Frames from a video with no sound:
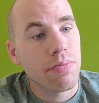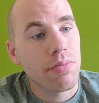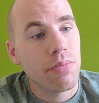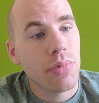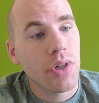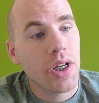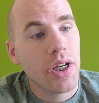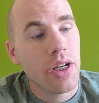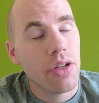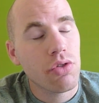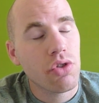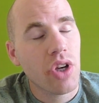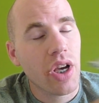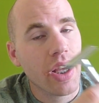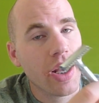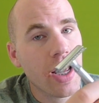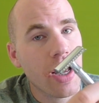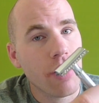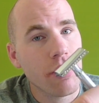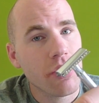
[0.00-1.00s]
But check
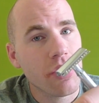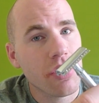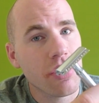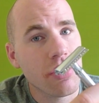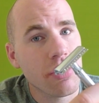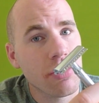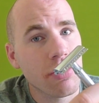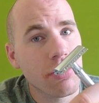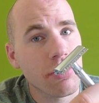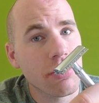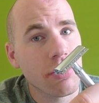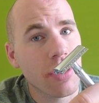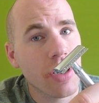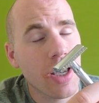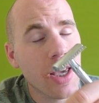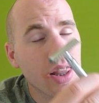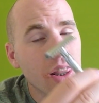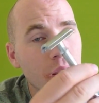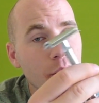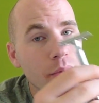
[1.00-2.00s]
it out
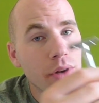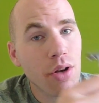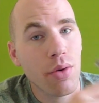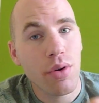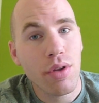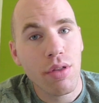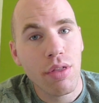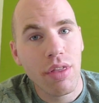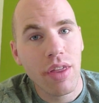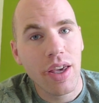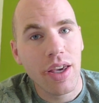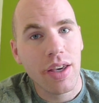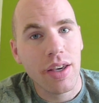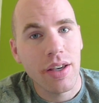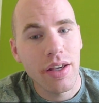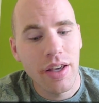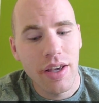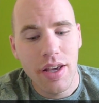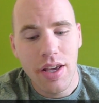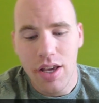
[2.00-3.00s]
and let me know what you think.